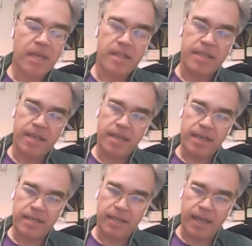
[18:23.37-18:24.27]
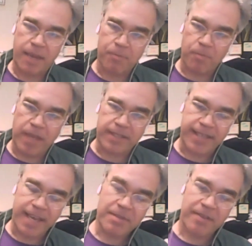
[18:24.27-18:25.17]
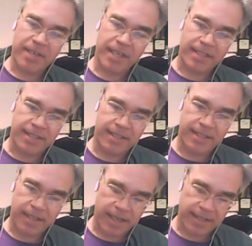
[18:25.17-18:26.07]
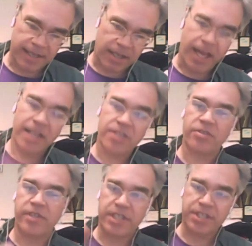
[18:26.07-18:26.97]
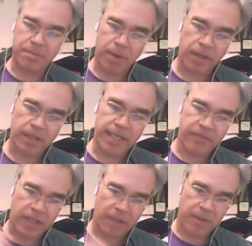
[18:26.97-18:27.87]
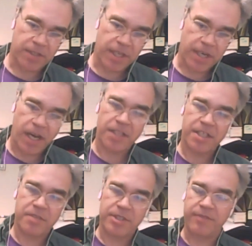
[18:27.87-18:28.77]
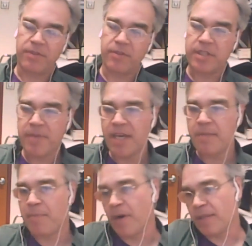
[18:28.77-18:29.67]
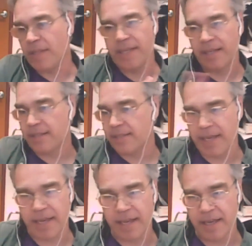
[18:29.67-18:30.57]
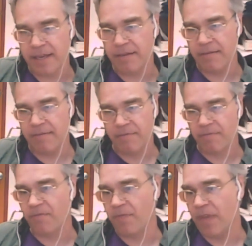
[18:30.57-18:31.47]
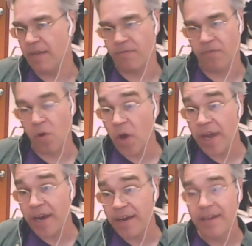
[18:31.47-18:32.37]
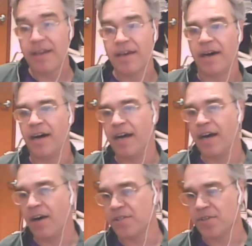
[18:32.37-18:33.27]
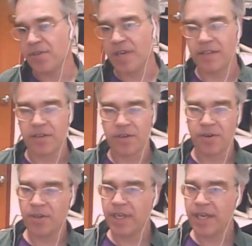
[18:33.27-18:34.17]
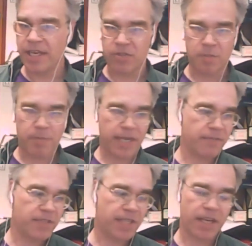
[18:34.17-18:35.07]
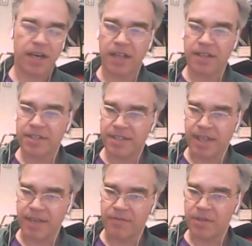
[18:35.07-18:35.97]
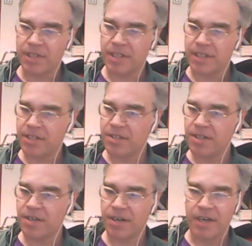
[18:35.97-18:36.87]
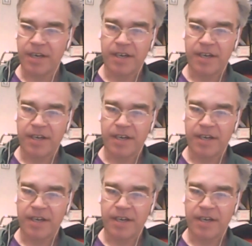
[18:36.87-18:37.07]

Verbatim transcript: The at the same time, you get this uh, psychological tradition, partly in developmental psychology, which influenced me, but partly, say, in in Freud, uh, also in the early introspective psychologists like Wundt and Titchener,